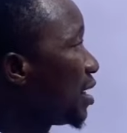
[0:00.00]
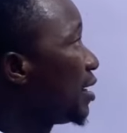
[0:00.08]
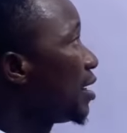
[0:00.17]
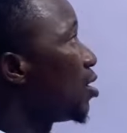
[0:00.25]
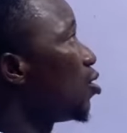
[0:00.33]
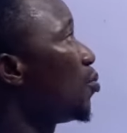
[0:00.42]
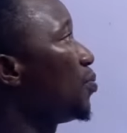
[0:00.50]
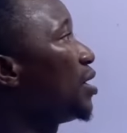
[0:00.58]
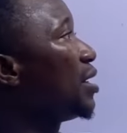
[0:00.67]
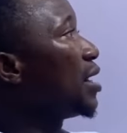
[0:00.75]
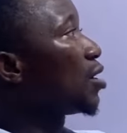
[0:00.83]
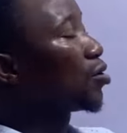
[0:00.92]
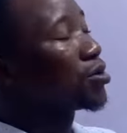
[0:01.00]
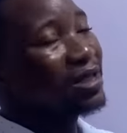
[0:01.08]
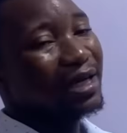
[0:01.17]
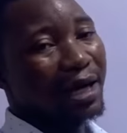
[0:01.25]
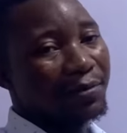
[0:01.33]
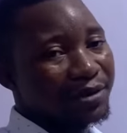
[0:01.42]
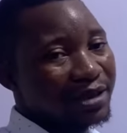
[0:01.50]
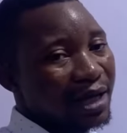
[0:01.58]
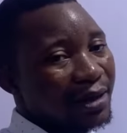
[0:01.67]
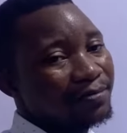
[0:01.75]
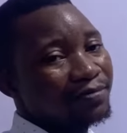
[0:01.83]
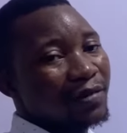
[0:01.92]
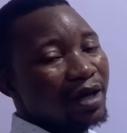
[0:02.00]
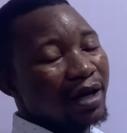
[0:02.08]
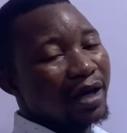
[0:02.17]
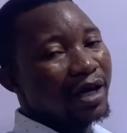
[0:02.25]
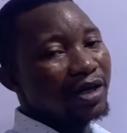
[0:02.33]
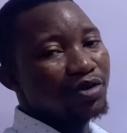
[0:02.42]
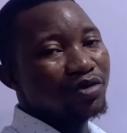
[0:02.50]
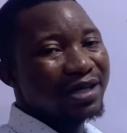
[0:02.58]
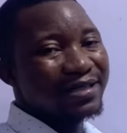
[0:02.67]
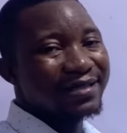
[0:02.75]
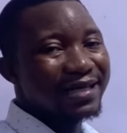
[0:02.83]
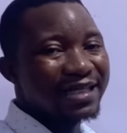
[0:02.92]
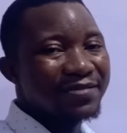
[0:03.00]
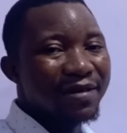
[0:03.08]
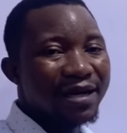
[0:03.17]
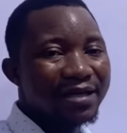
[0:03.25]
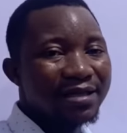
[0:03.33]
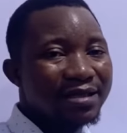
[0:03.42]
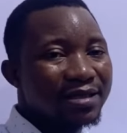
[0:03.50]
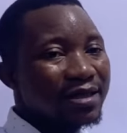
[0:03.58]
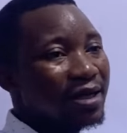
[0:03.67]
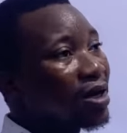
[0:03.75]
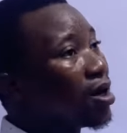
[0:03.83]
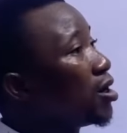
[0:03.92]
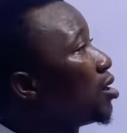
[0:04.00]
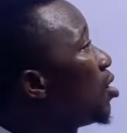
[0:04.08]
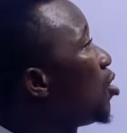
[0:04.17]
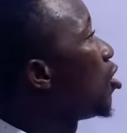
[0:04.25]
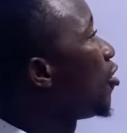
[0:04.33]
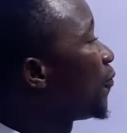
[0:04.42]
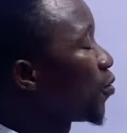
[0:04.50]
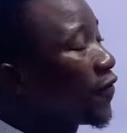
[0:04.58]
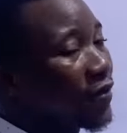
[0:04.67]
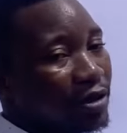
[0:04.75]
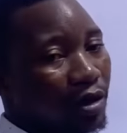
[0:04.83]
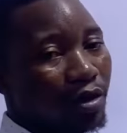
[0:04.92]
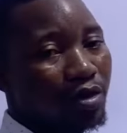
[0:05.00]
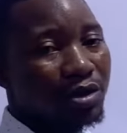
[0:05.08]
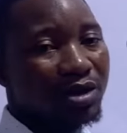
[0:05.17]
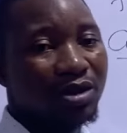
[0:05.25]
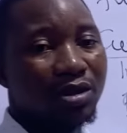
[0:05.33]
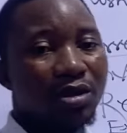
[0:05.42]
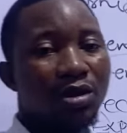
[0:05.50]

in the opening and closing capital into the statement of profit or loss